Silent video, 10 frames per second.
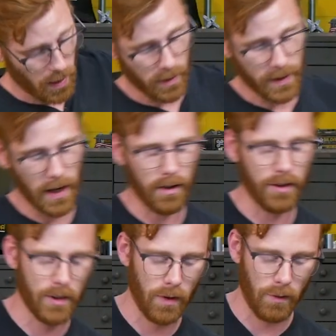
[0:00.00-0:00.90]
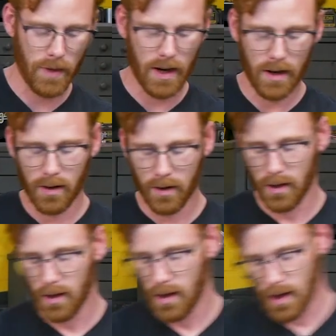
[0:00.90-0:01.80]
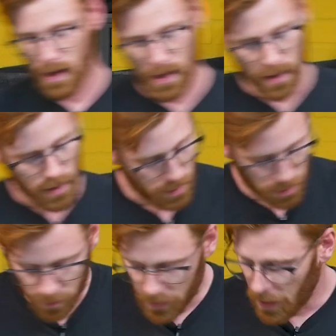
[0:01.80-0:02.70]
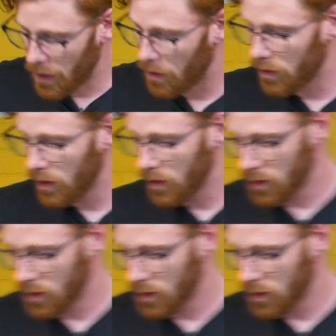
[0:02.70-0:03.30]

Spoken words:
tangles that we've made, and go down